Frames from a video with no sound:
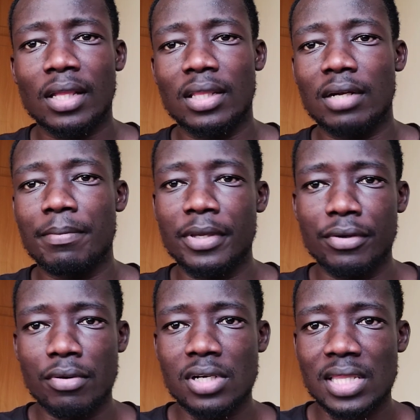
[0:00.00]
Then
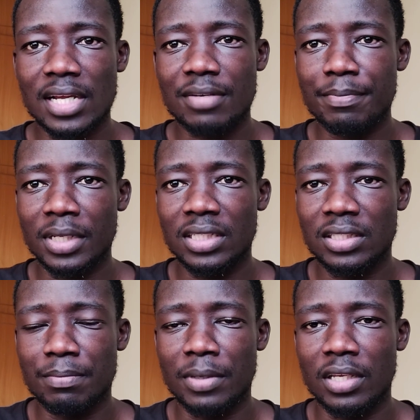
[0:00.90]
beyond that
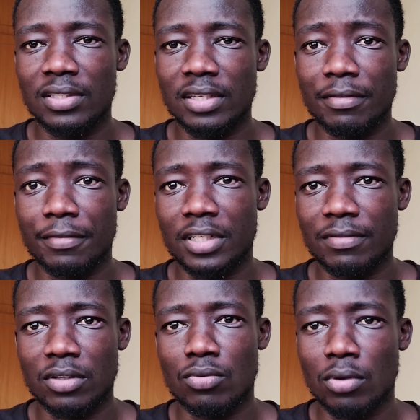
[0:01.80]
medicine being safe, effective,
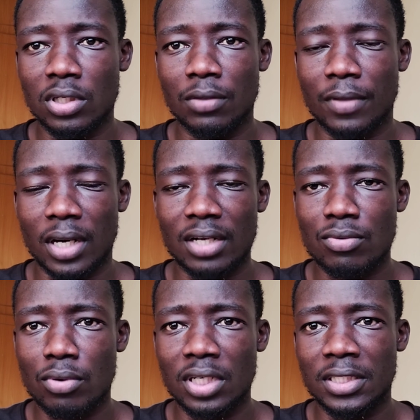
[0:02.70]
and the right
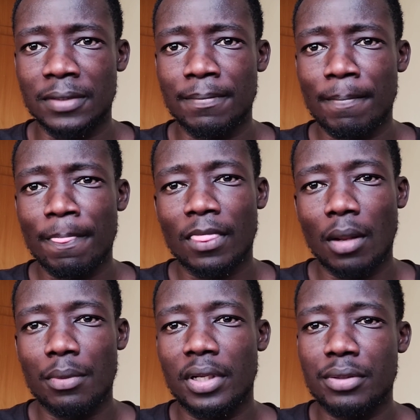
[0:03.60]
quality,
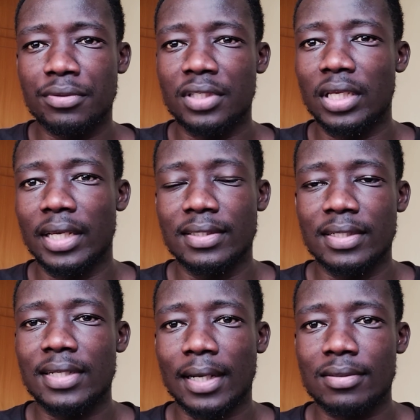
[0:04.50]
then we need to see, is
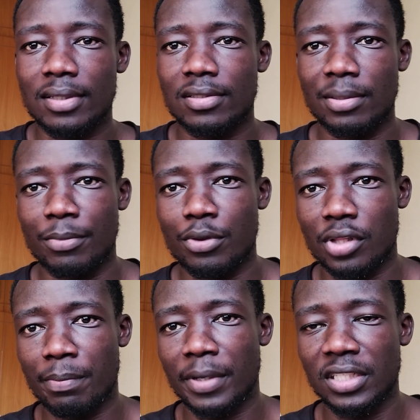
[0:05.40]
it accessible to
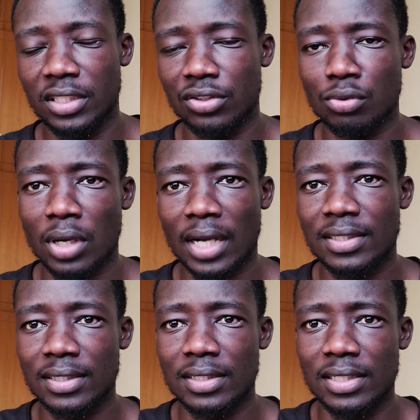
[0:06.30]
the patients who are
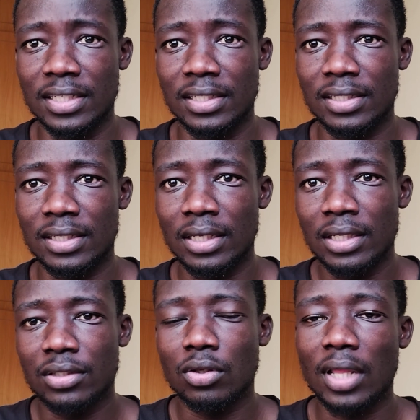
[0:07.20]
need it?
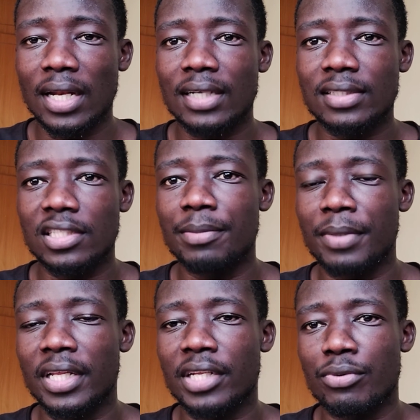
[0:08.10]
So that
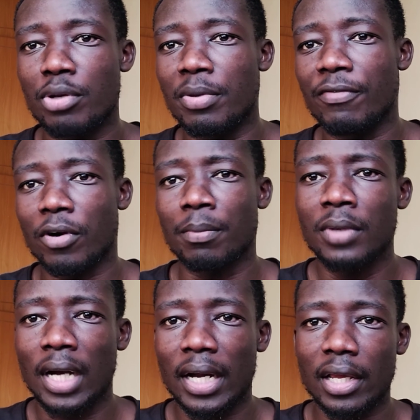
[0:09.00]
accessibility would be from
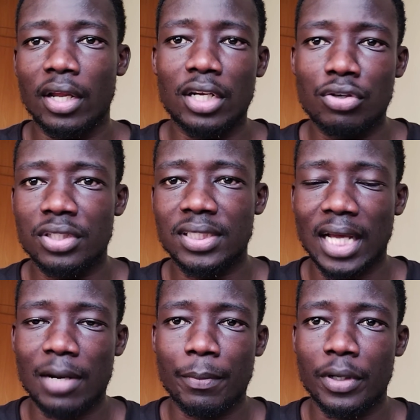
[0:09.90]
a regulatory
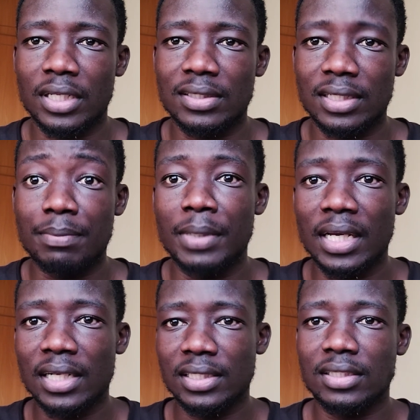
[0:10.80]
standpoint. Is it
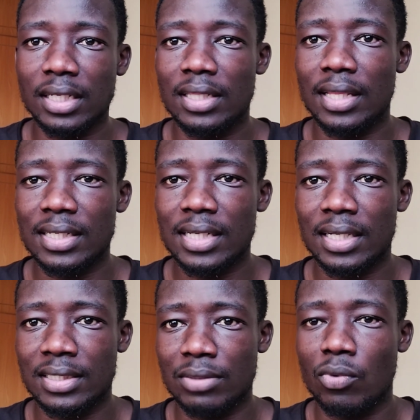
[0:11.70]
being registered in that
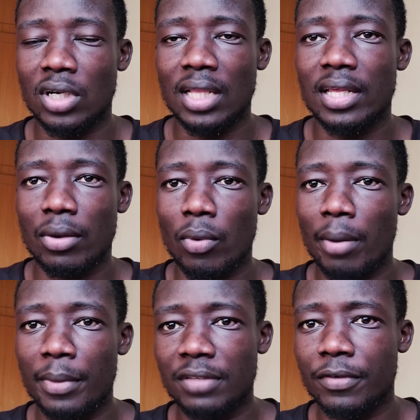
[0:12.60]
country? What are the
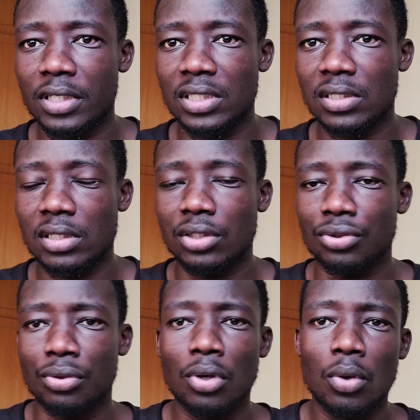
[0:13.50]
requirements for
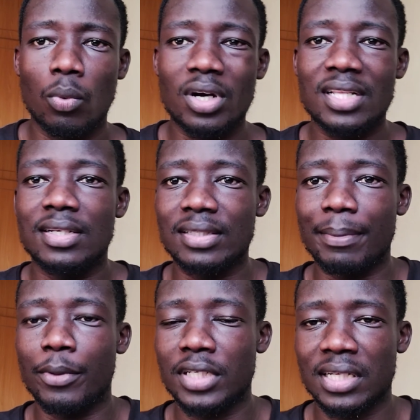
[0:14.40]
registration? What is the
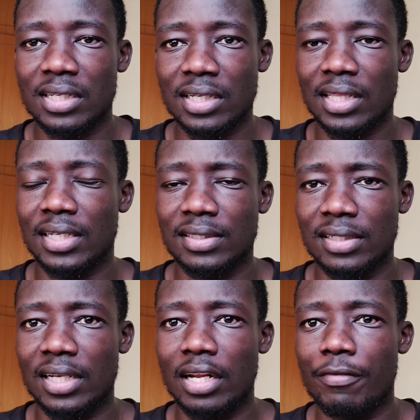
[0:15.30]
supporting data that is
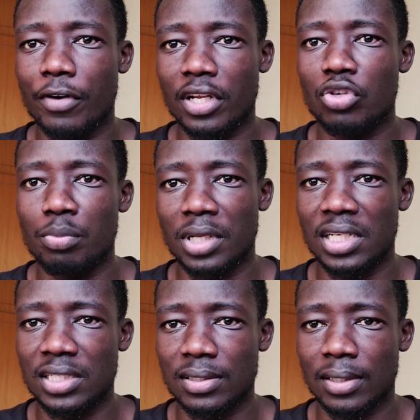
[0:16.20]
needed for it to be
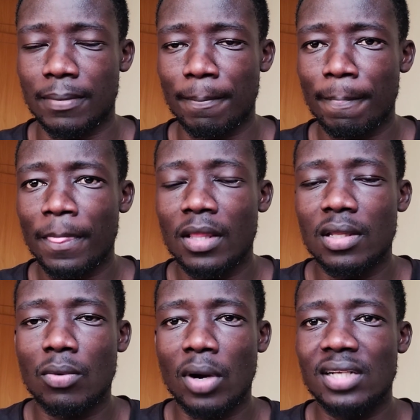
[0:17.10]
registered?
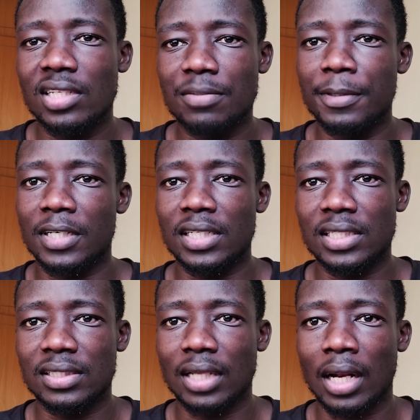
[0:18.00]
Then once it's been
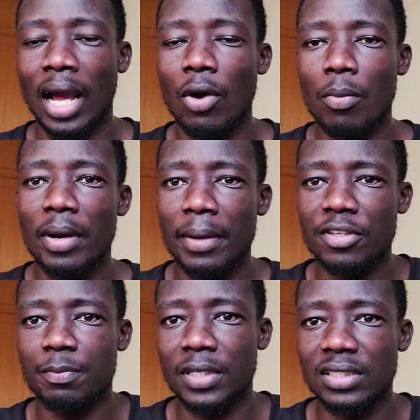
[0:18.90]
registered, how
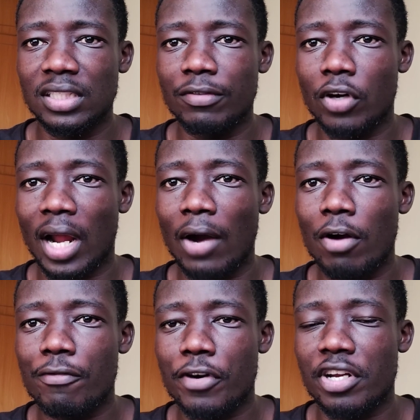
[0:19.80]
expensive or
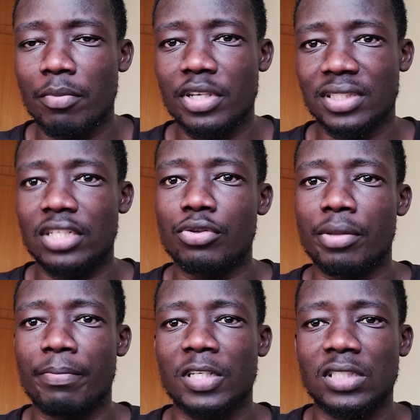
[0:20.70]
how affordable is it to the
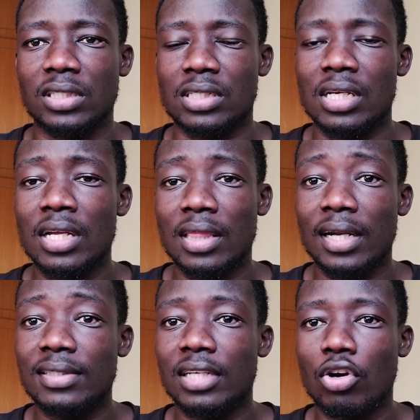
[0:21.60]
patient?
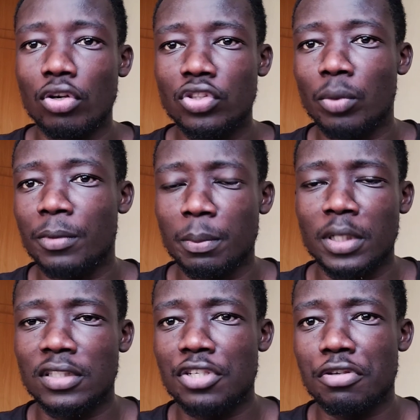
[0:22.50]
That is the cost
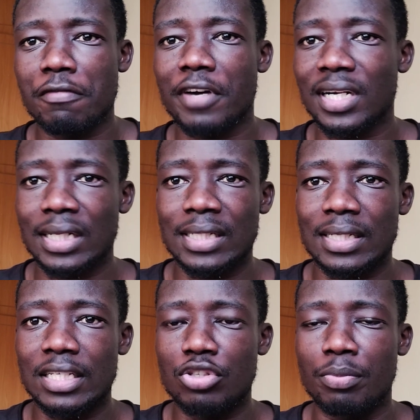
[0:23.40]
optimization factor
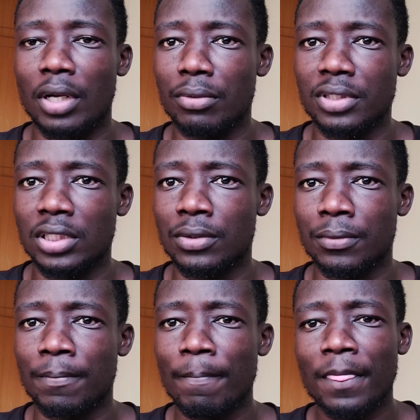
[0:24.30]
that need to be looked into.
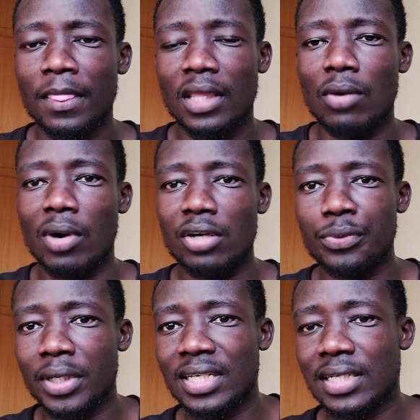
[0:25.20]
Then once
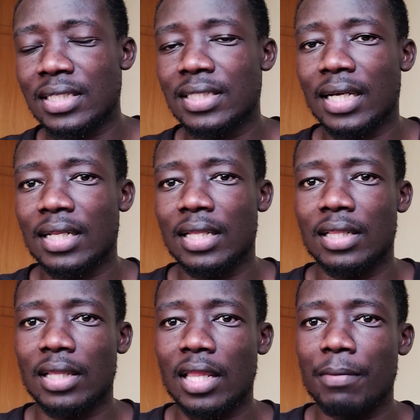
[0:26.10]
we address that,
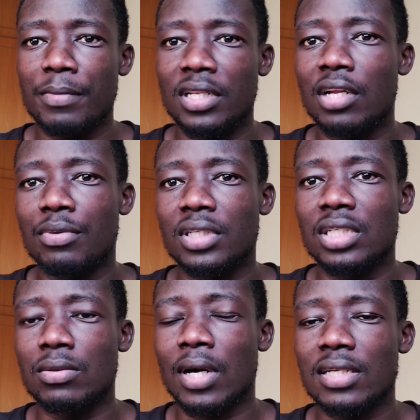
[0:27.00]
then the other bit that we
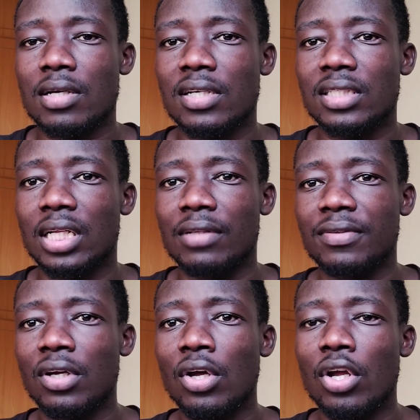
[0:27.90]
need to ask ourselves,
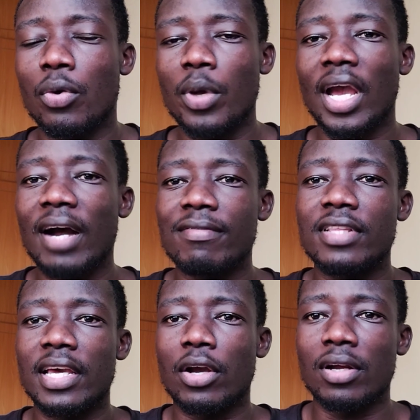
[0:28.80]
do we have
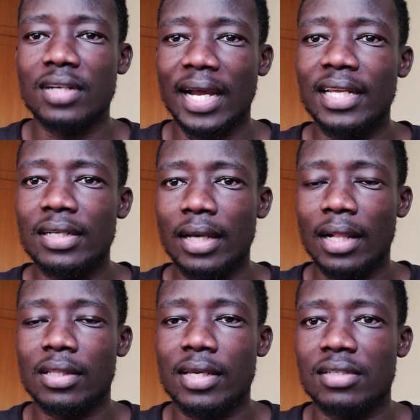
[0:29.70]
the right
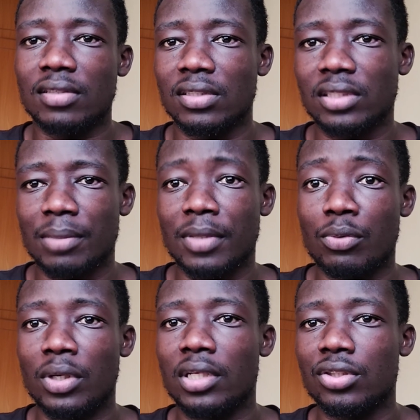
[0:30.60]
healthcare system that
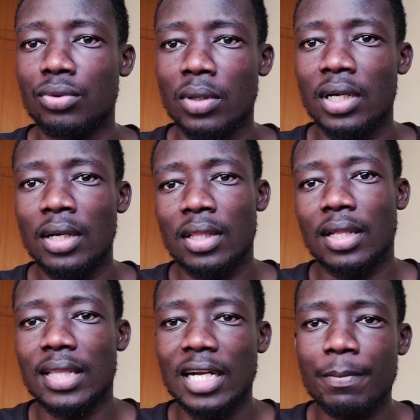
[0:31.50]
will ensure
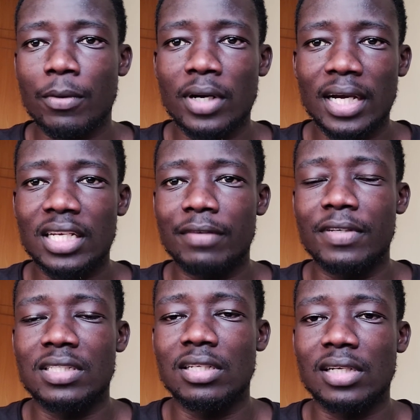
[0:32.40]
that that product, if
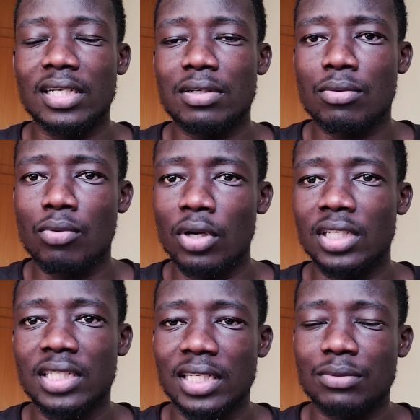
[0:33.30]
it's the right
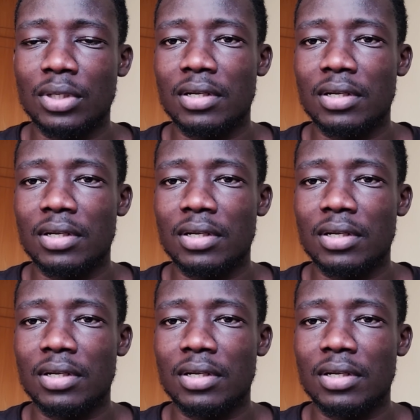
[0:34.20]
quality as we